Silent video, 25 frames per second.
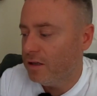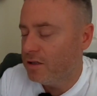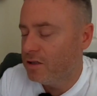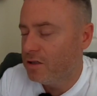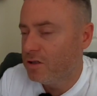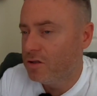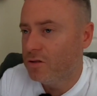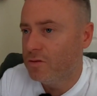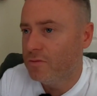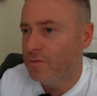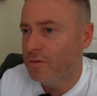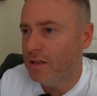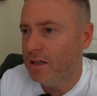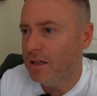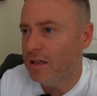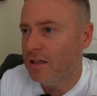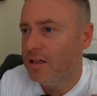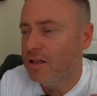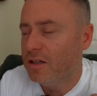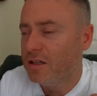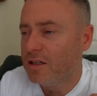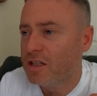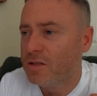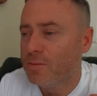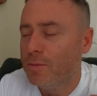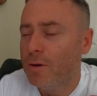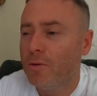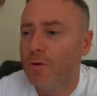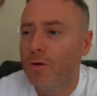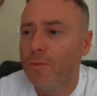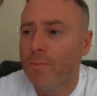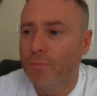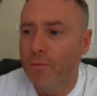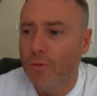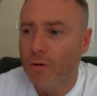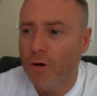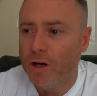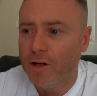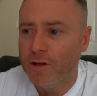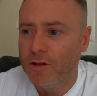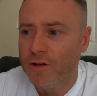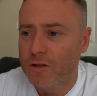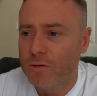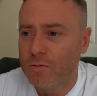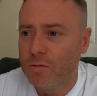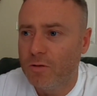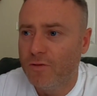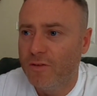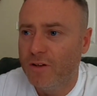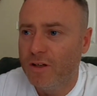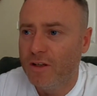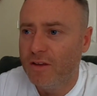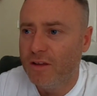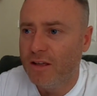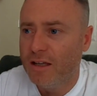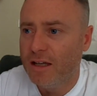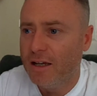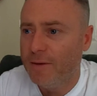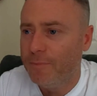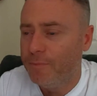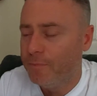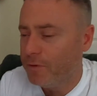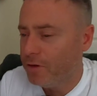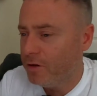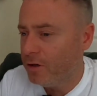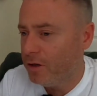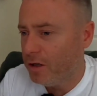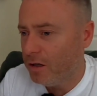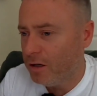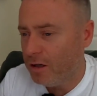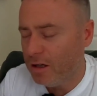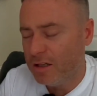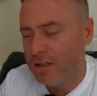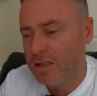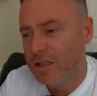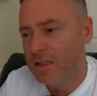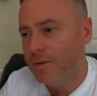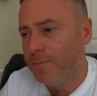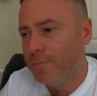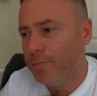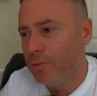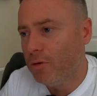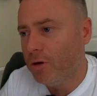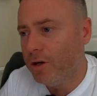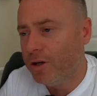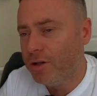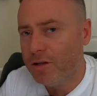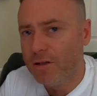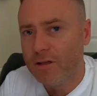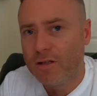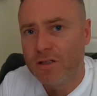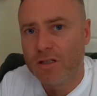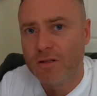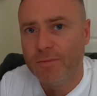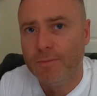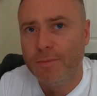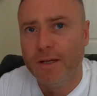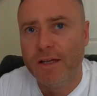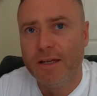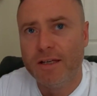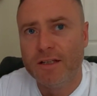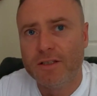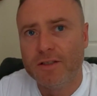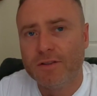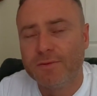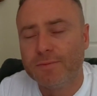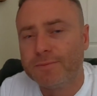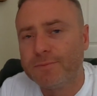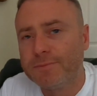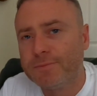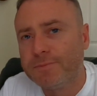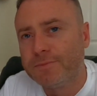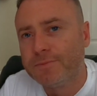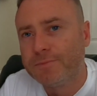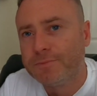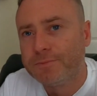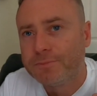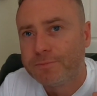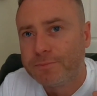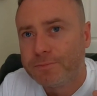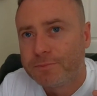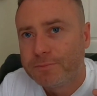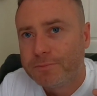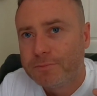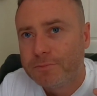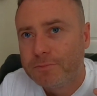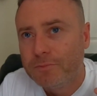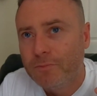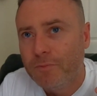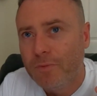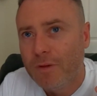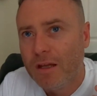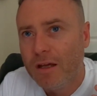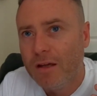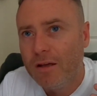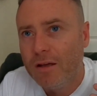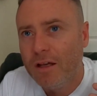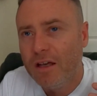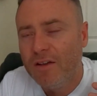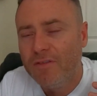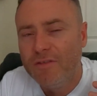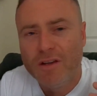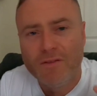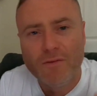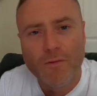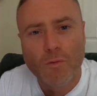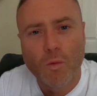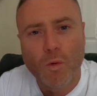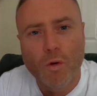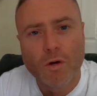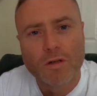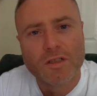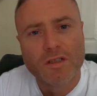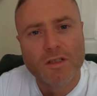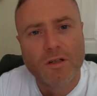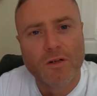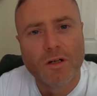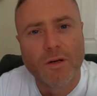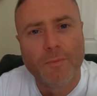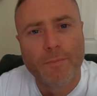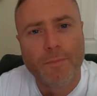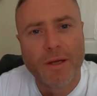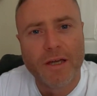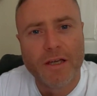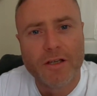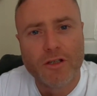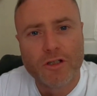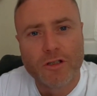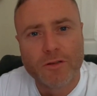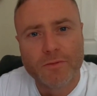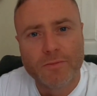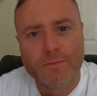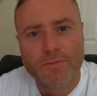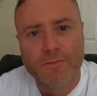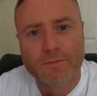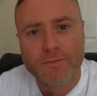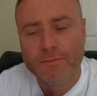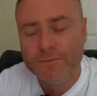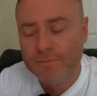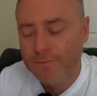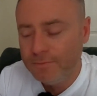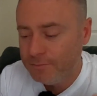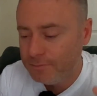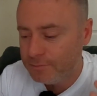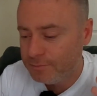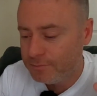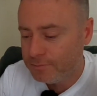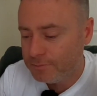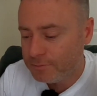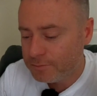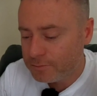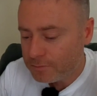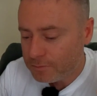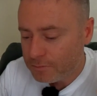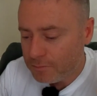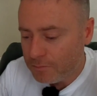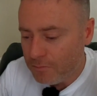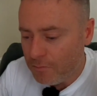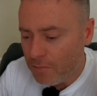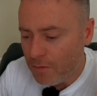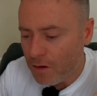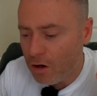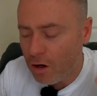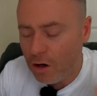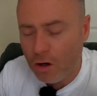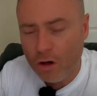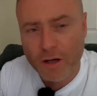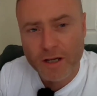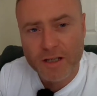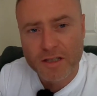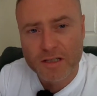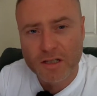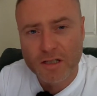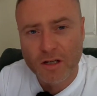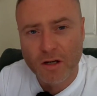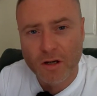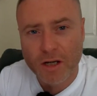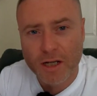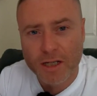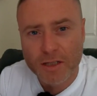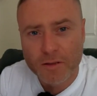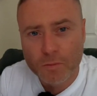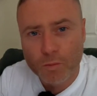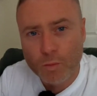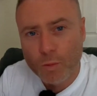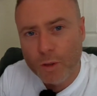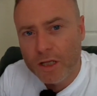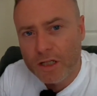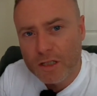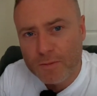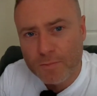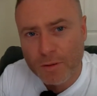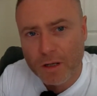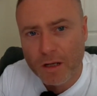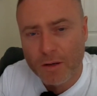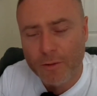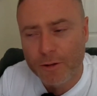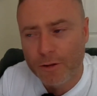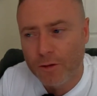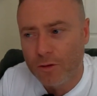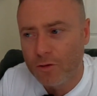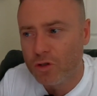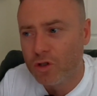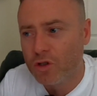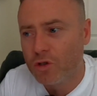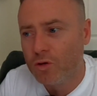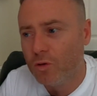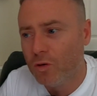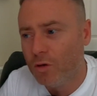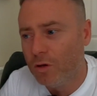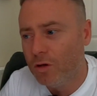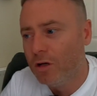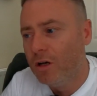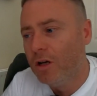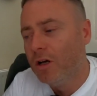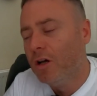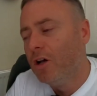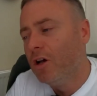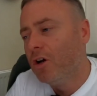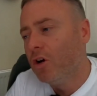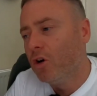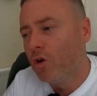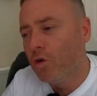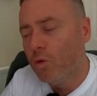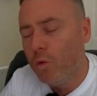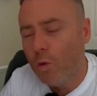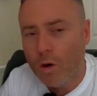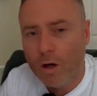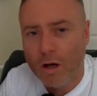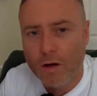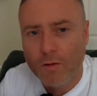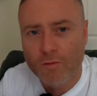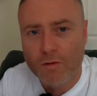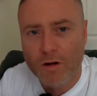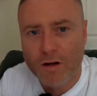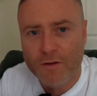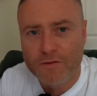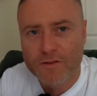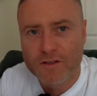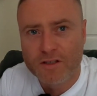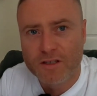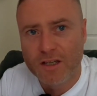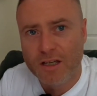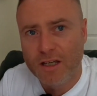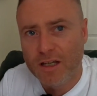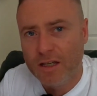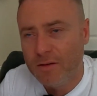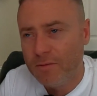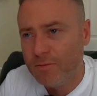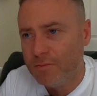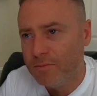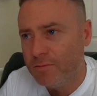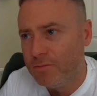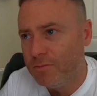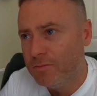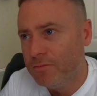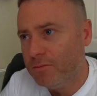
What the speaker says: It's, you can smell the brininess within there. You know, it's the brininess to me is, if you ever walked along a beach, high tide, winds blowing onshore, quite a rough sea,